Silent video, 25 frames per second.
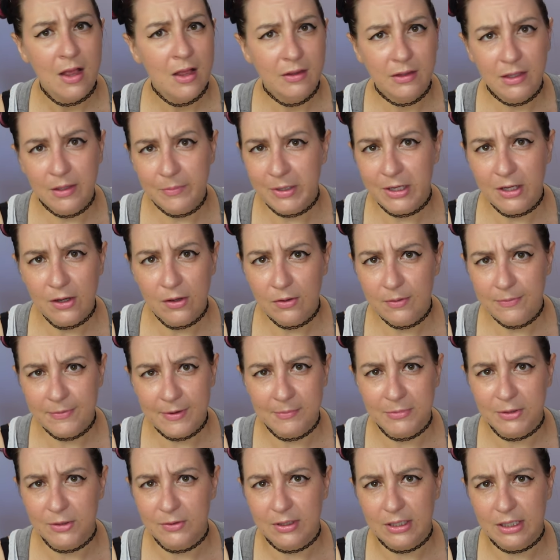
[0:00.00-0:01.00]
Let me know if
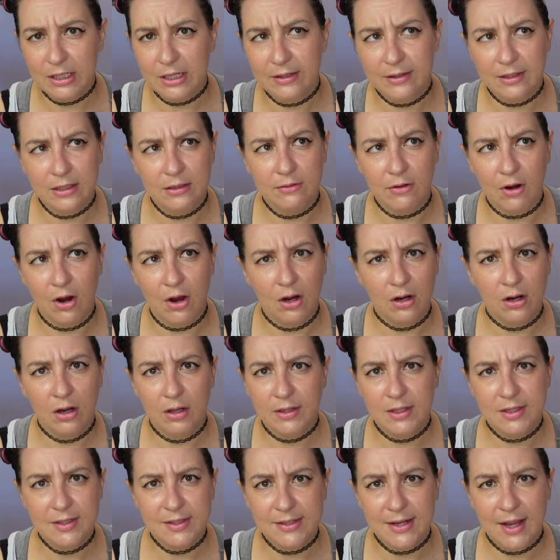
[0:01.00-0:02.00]
I'm doing anything wrong
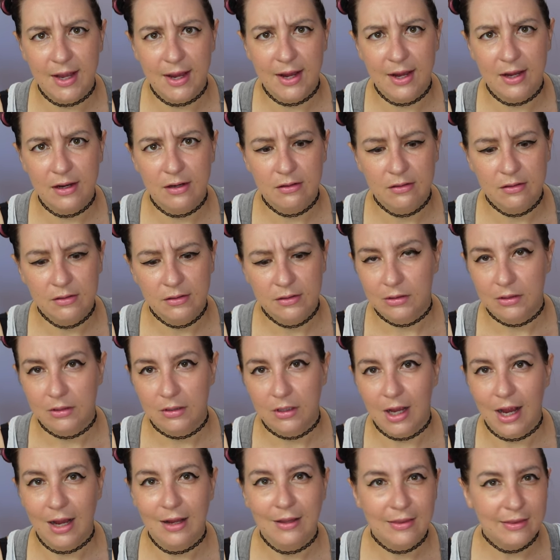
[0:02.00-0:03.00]
on this diet.
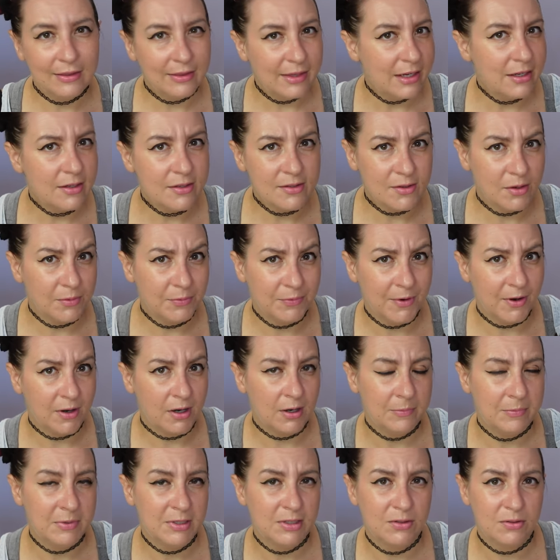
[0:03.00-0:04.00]
I think so far
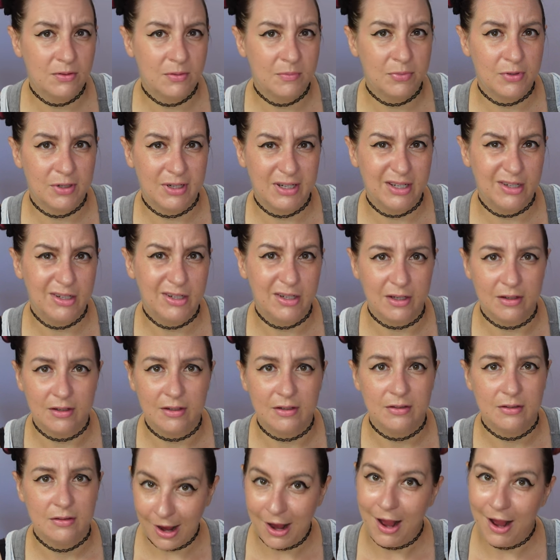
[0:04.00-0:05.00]
I've been doing pretty good.
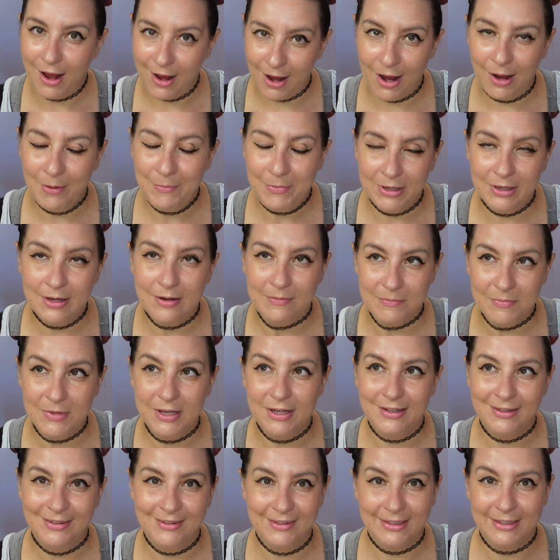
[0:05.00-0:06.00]
I mean,
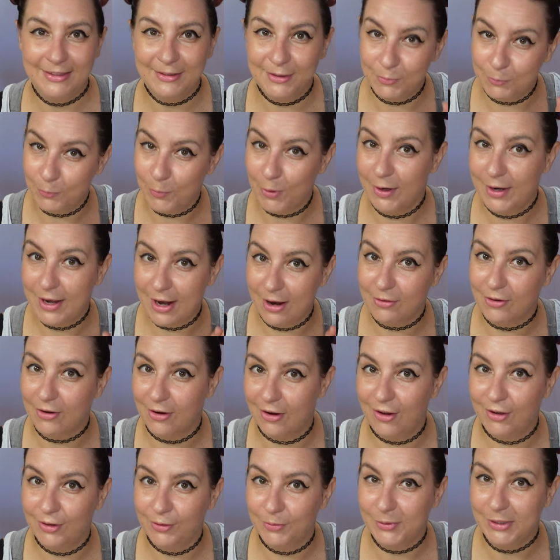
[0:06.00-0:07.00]
admittedly, the 1
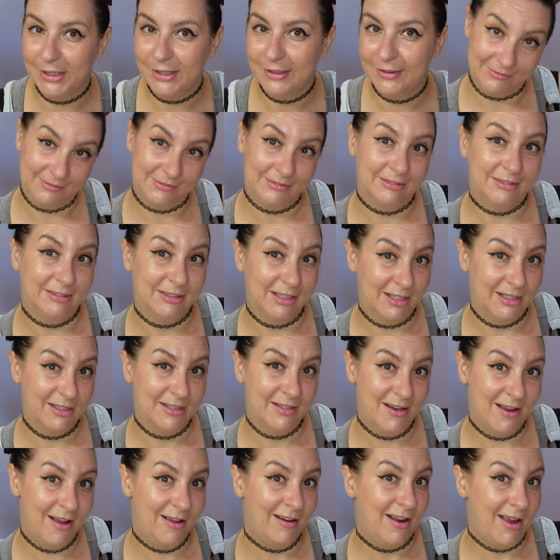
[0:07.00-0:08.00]
alcohol a week
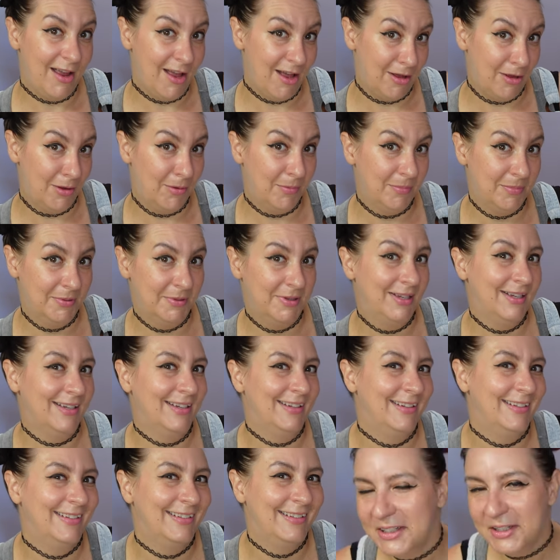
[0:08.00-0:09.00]
does not help,
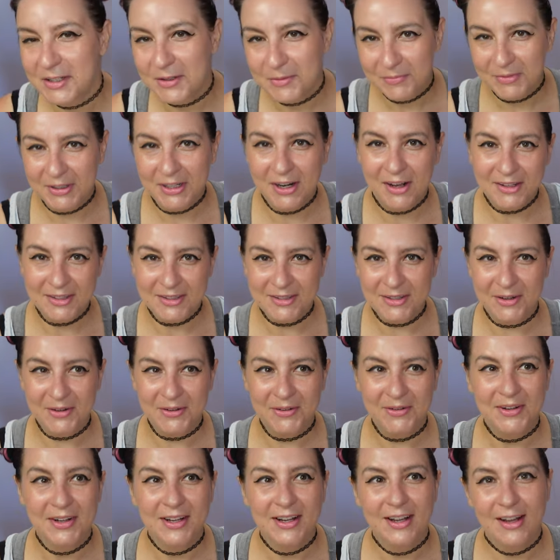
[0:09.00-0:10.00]
but
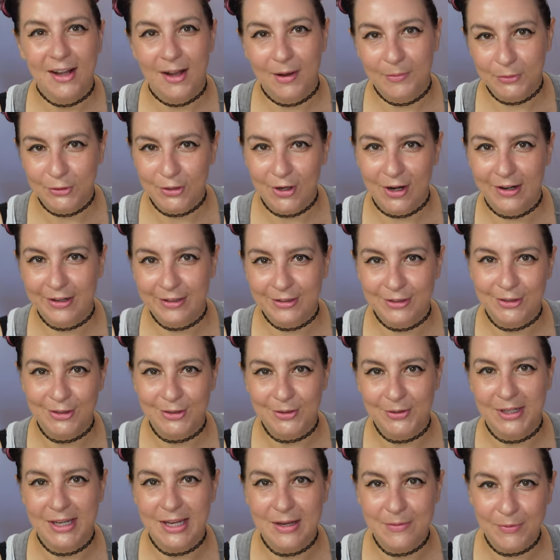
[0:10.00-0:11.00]
also I'm trying
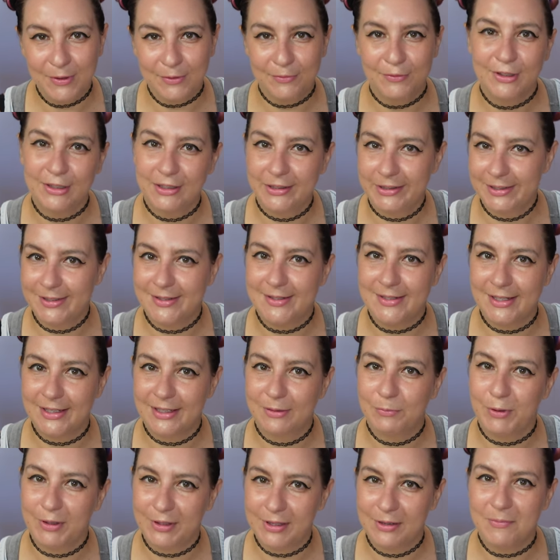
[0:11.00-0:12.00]
to keep it
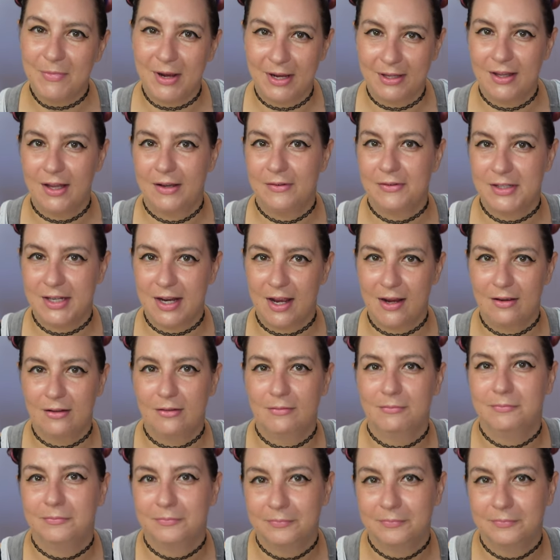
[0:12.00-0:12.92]
realistic within my lifestyle.